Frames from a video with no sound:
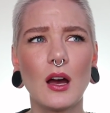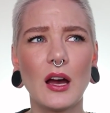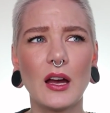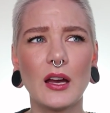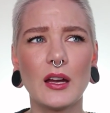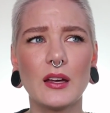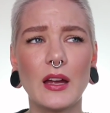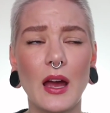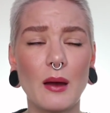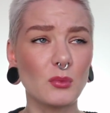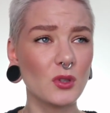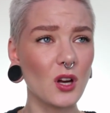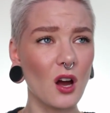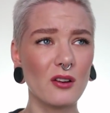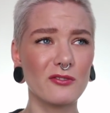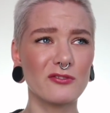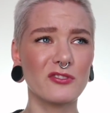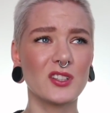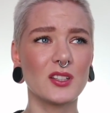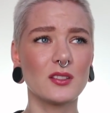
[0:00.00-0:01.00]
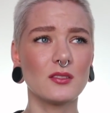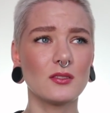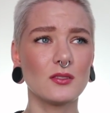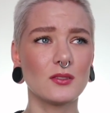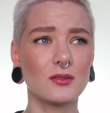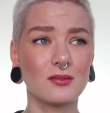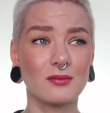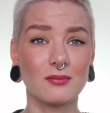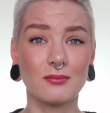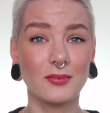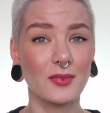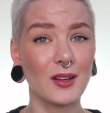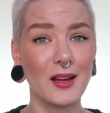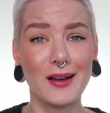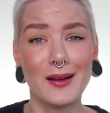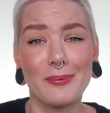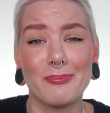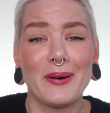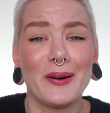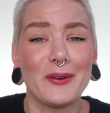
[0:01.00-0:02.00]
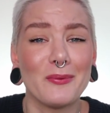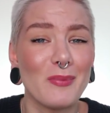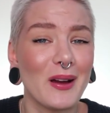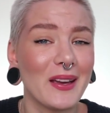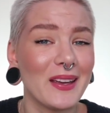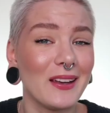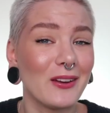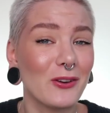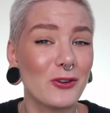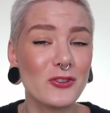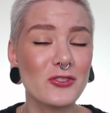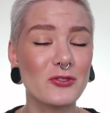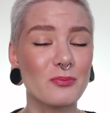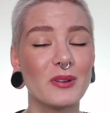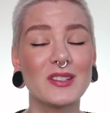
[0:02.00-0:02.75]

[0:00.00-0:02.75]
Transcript: I am confident about my ears,